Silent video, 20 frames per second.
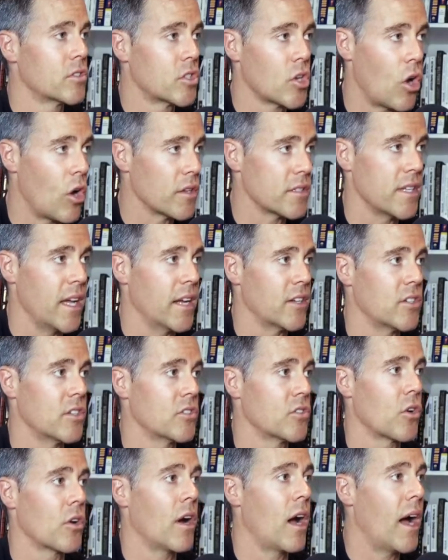tall
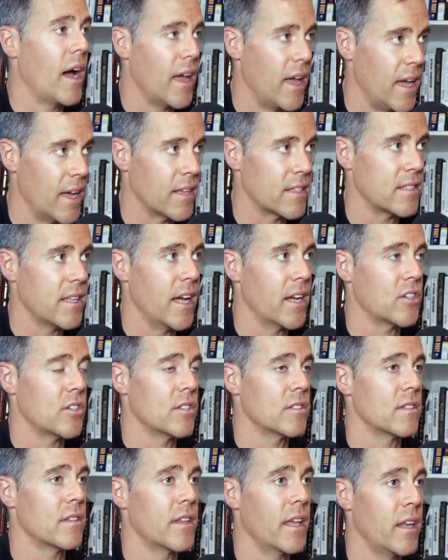snatches or high hang
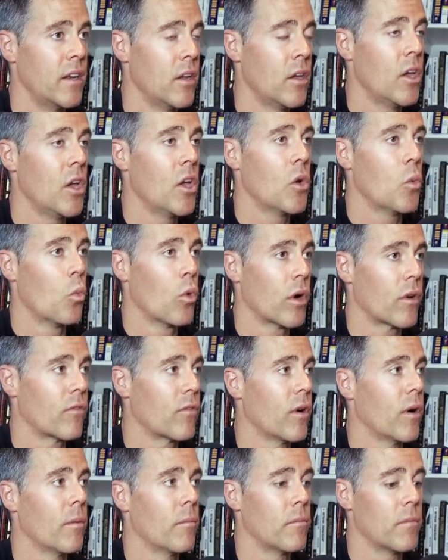snatches, and then work
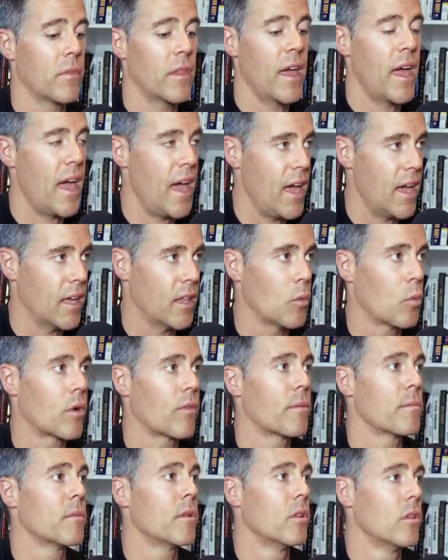from the hang and work
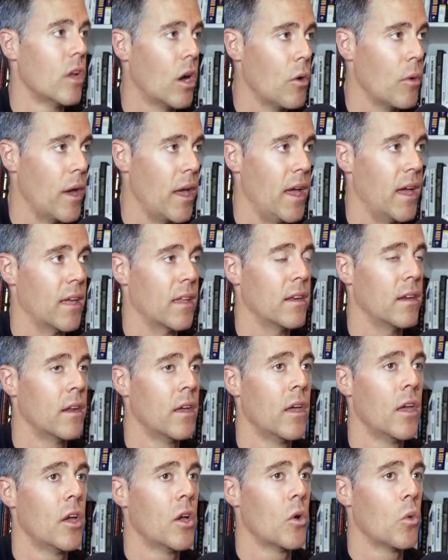from the low hang and
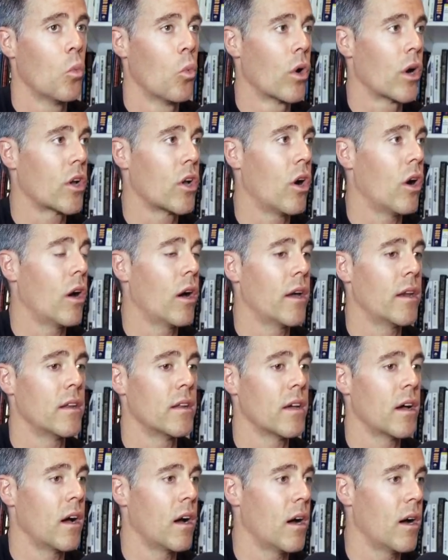work
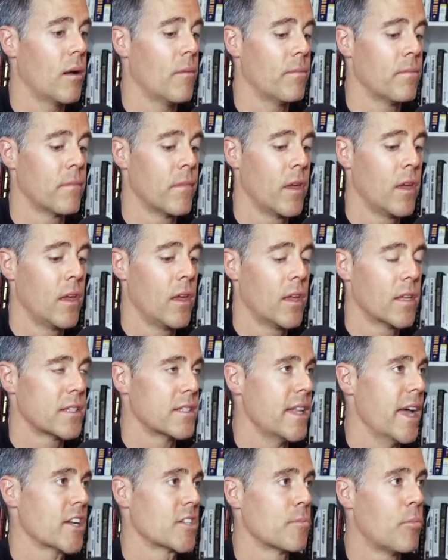on um,
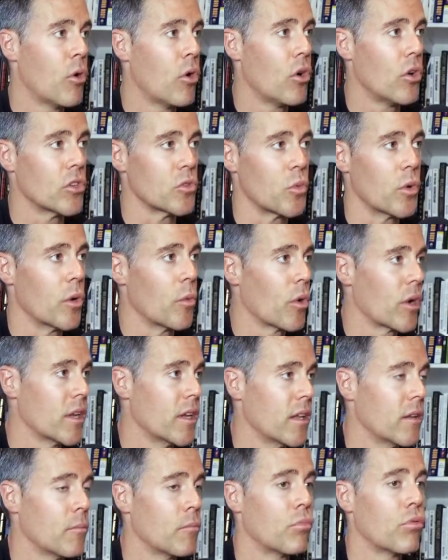snatch pulls where you're working
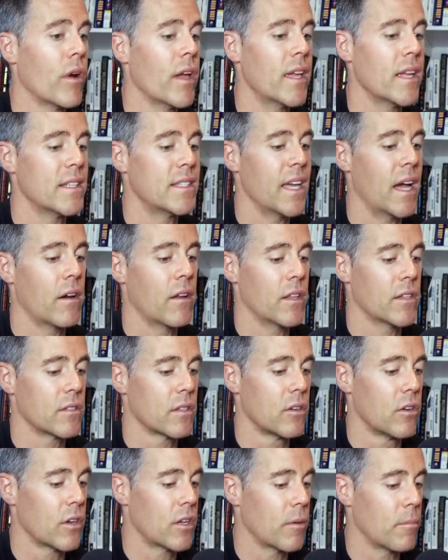to break it down in its
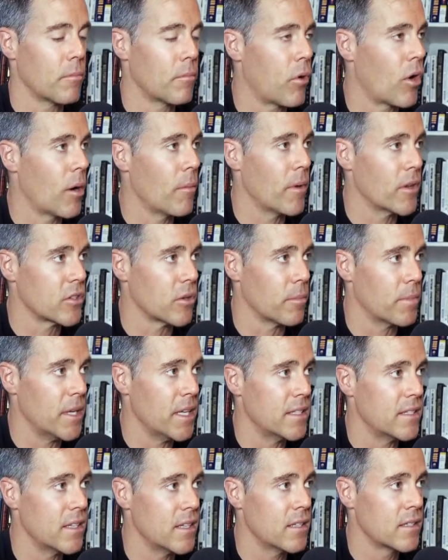little compartmental
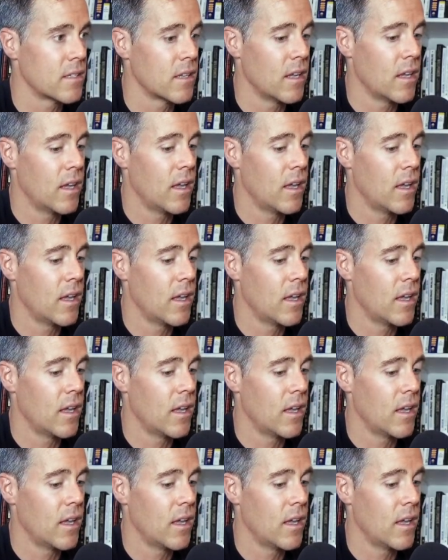pieces